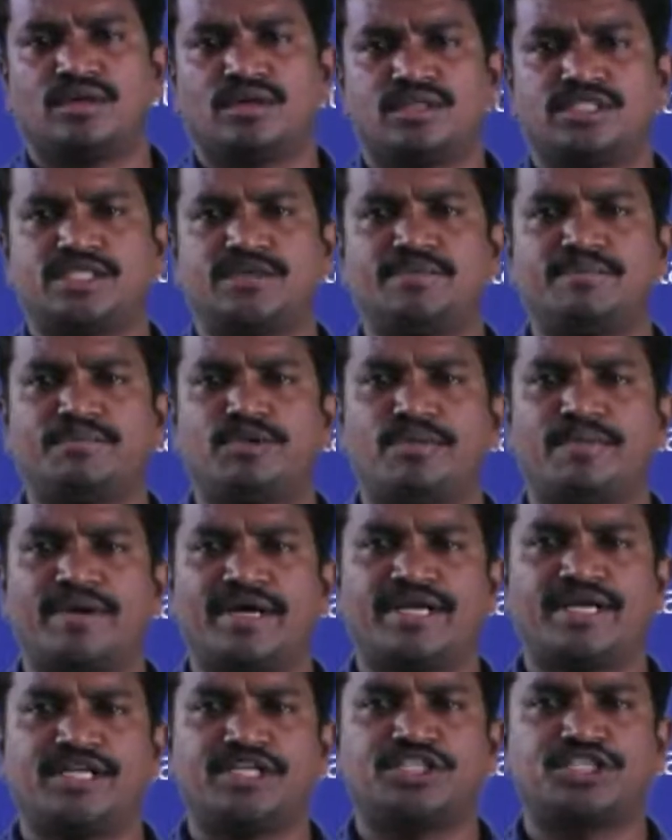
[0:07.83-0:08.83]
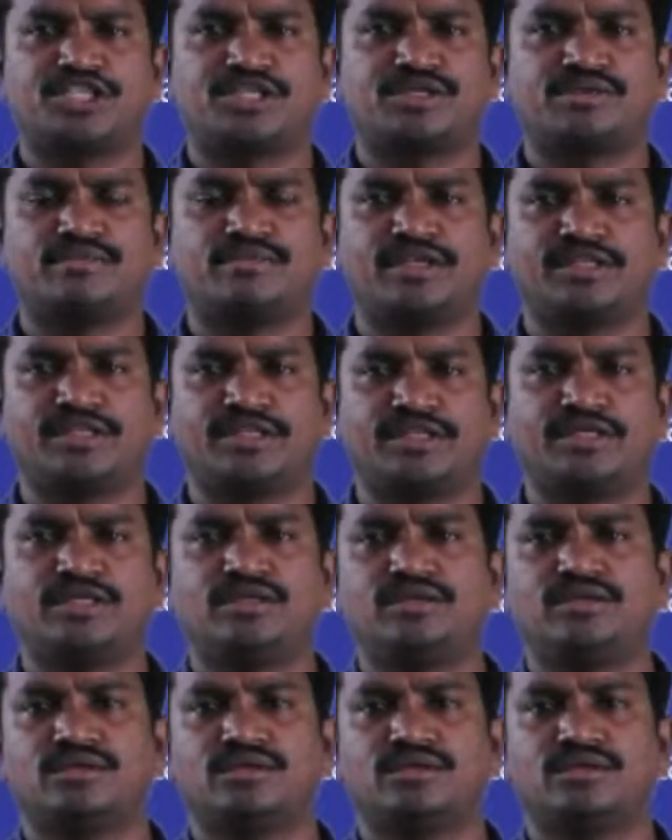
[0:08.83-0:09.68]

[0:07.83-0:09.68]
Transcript: simple parity check method.